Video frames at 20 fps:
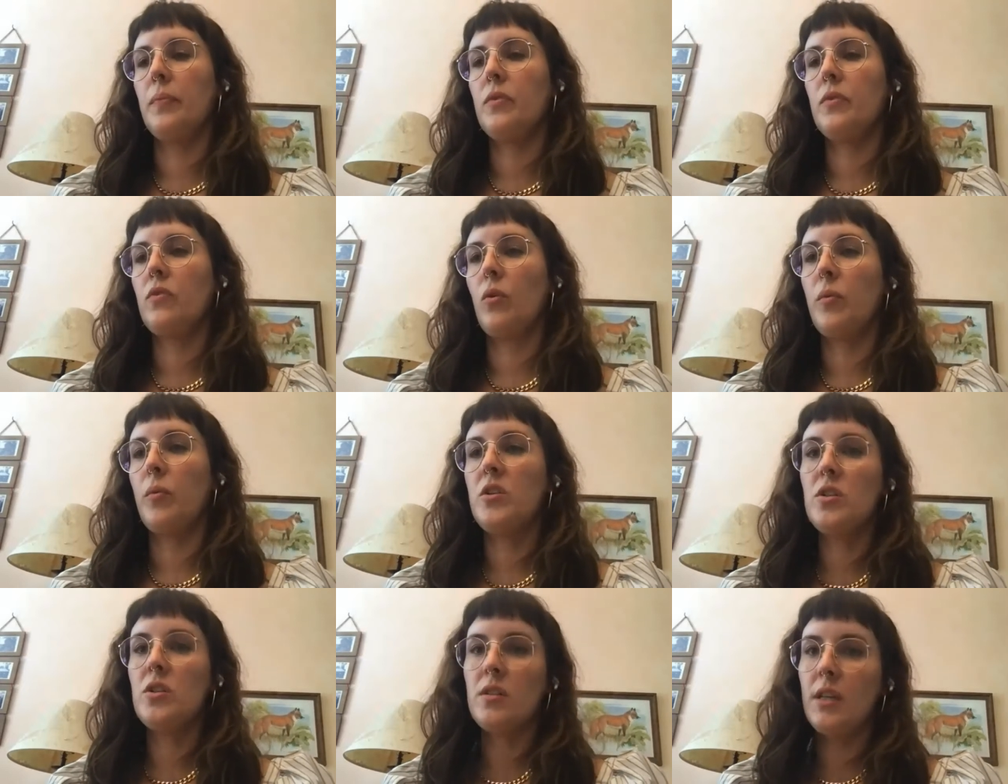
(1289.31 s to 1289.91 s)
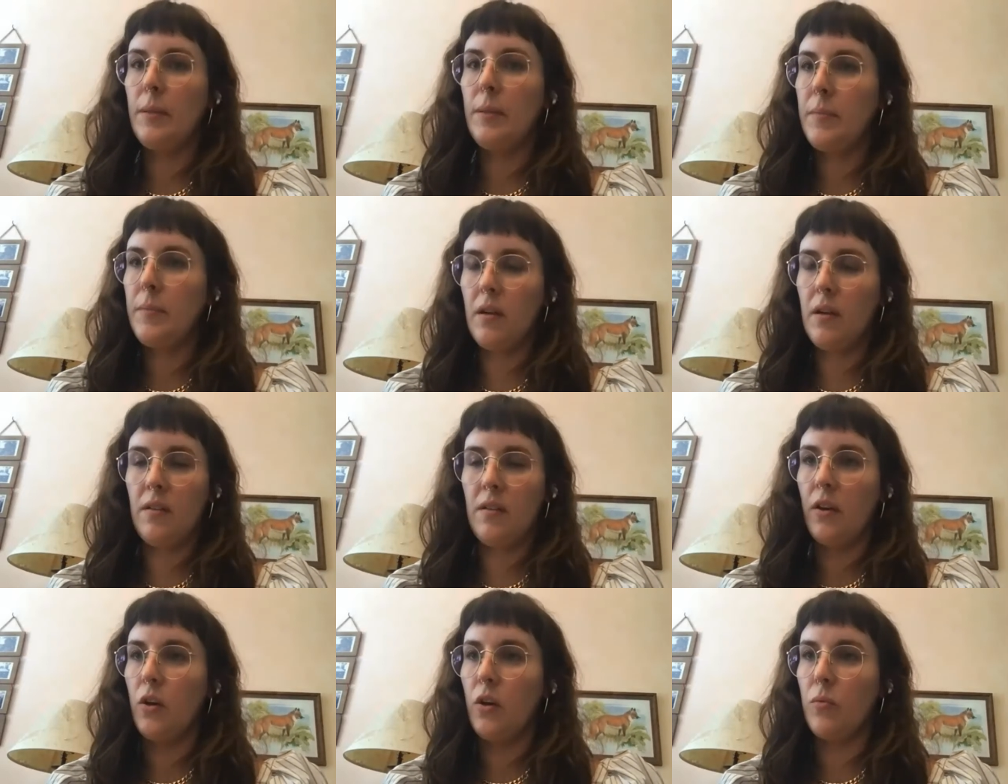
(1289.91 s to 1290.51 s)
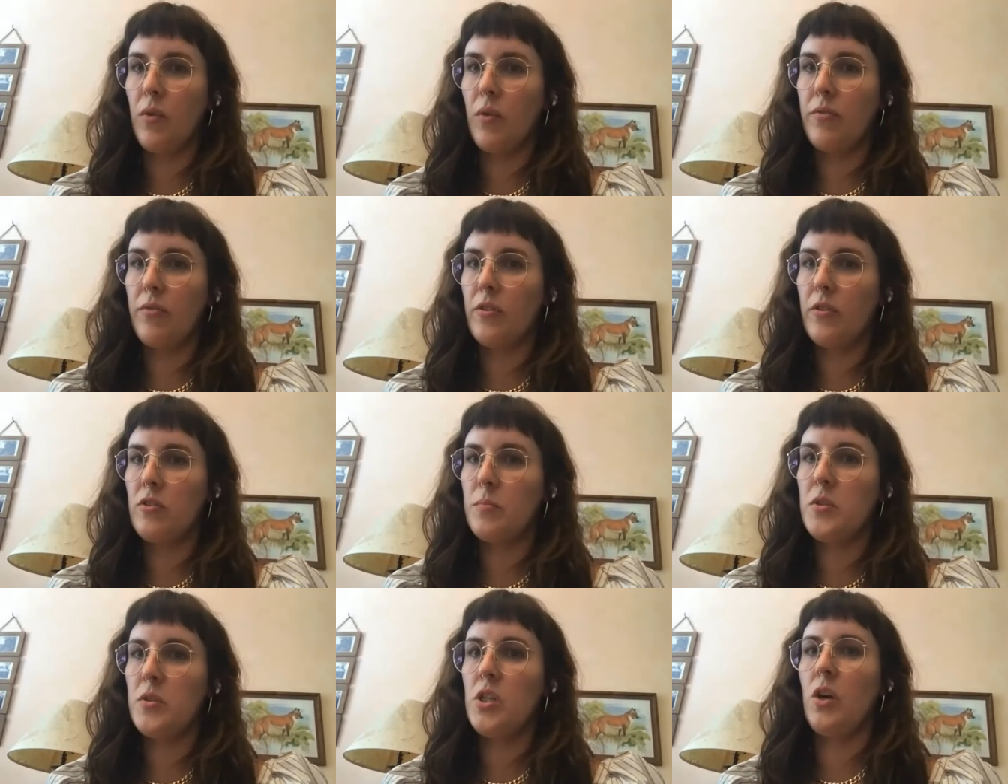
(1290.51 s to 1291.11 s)
So we just keep that as like a
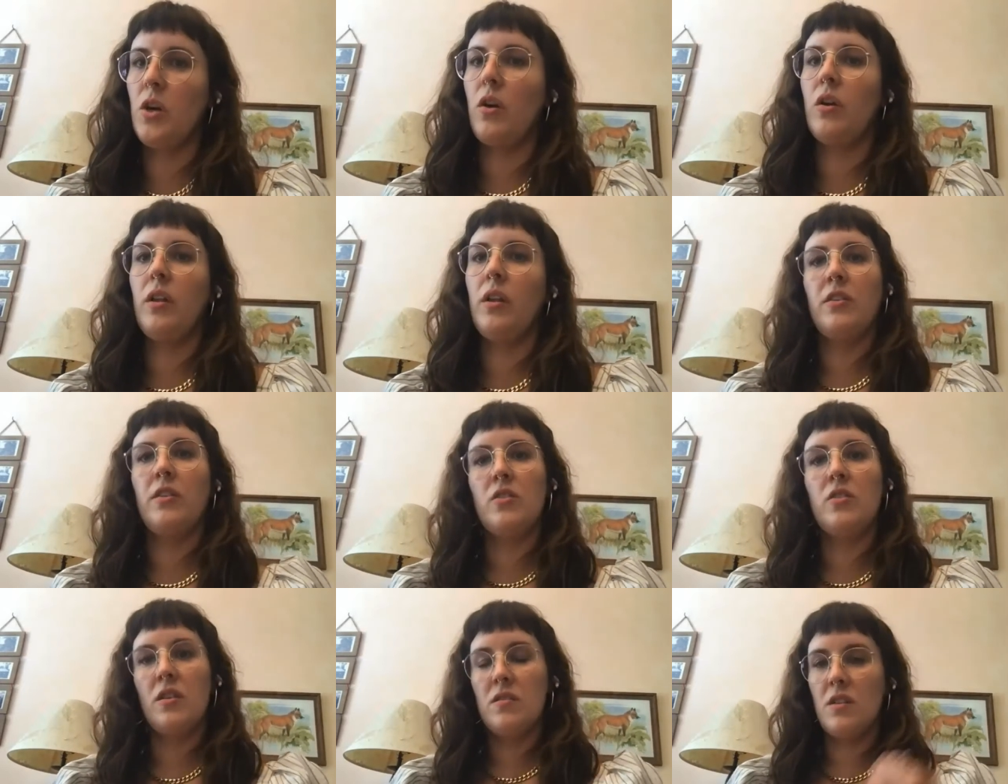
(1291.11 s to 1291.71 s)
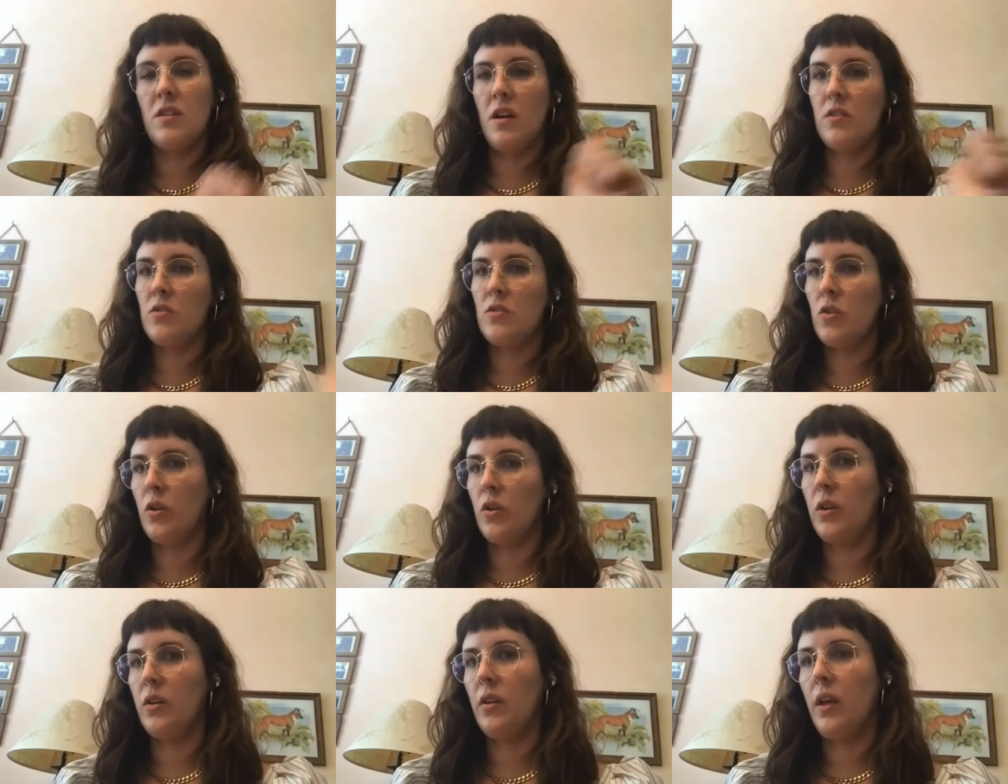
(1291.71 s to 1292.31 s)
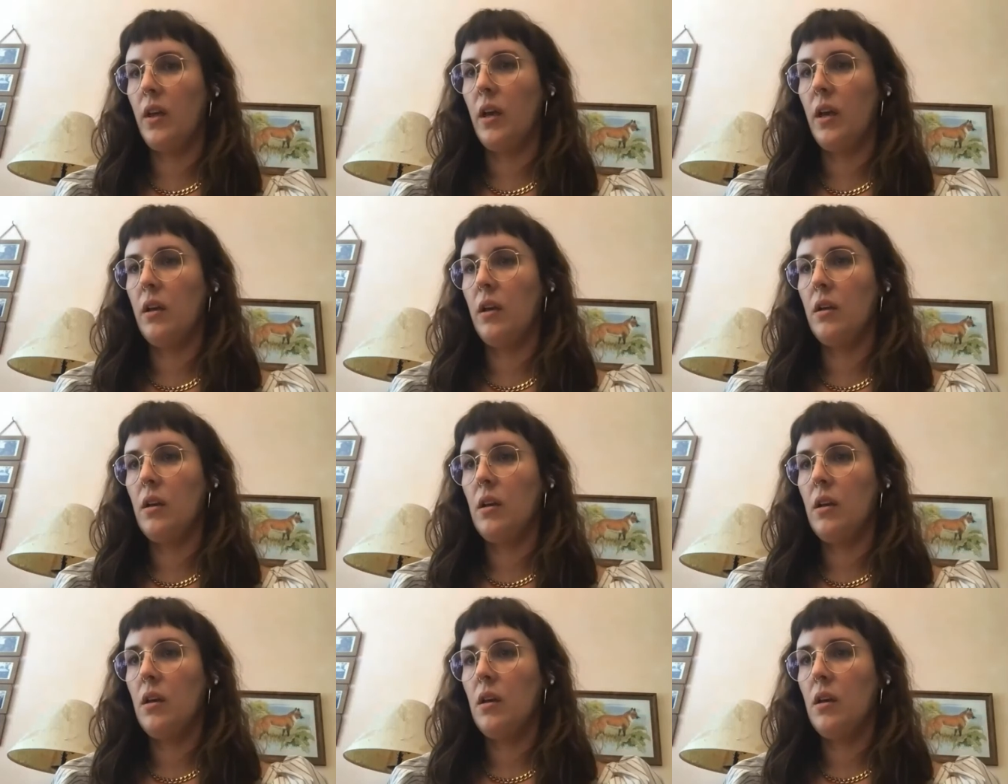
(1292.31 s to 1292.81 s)
reference material, like does not circulate.